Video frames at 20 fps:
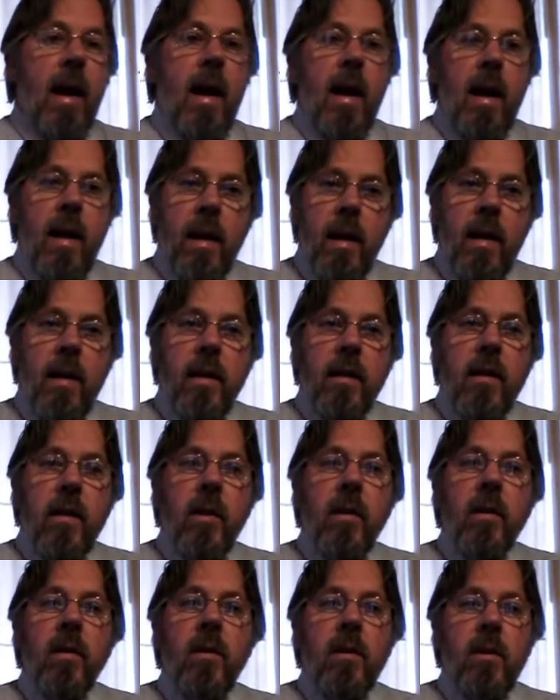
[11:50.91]
And
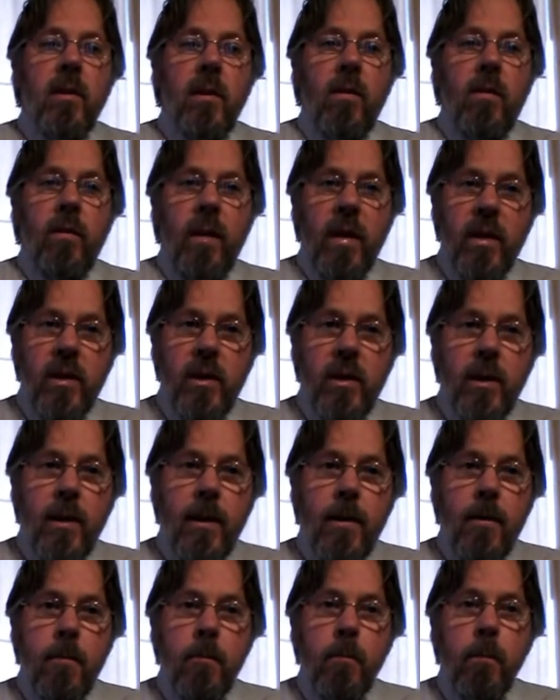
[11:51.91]

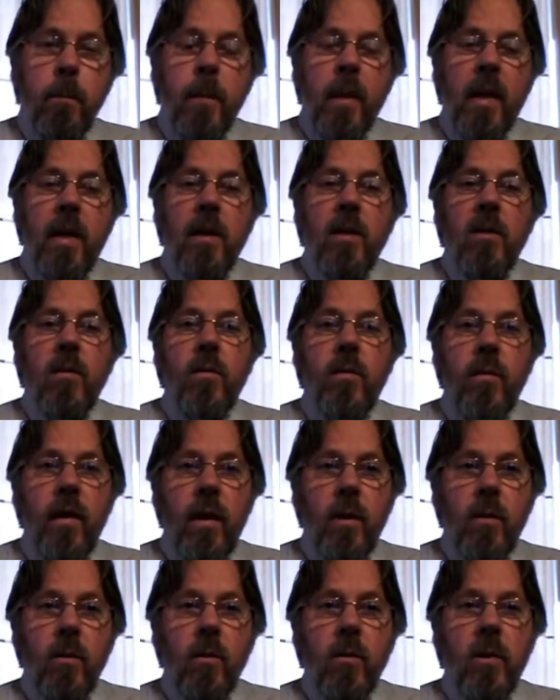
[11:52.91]
salvation is
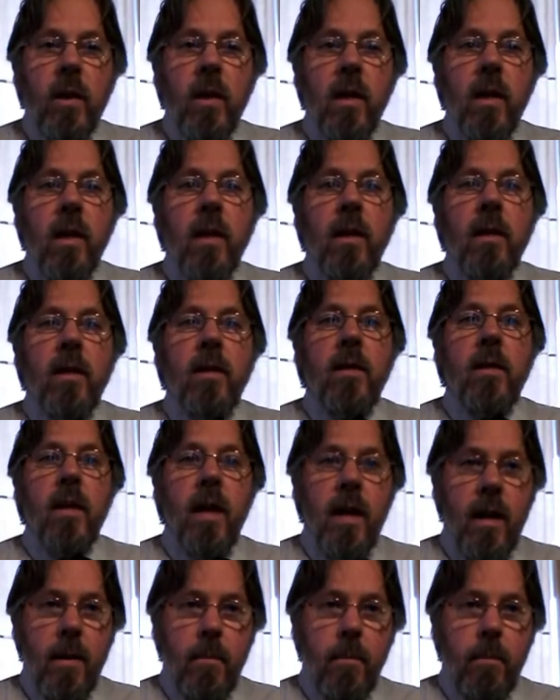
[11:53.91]
found in his
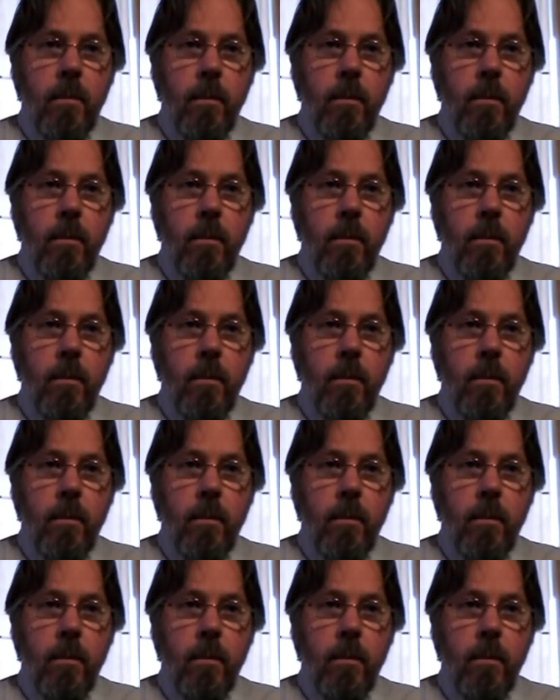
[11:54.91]
name.